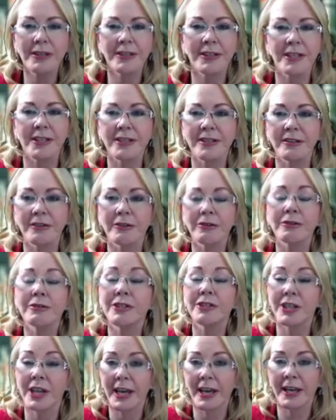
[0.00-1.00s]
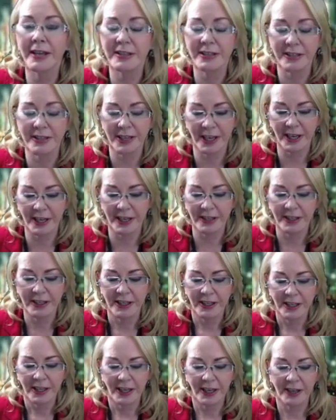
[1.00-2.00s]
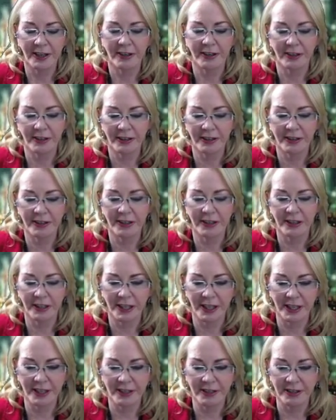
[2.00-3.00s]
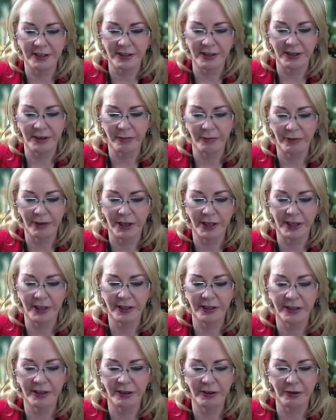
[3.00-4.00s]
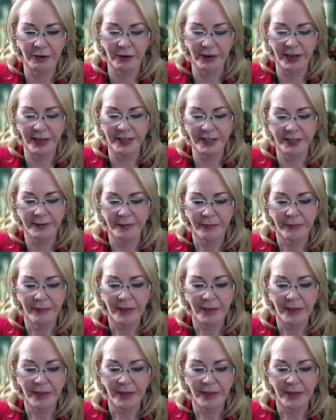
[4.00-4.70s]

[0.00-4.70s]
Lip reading: there's a good chance that it can lead to somewhere great.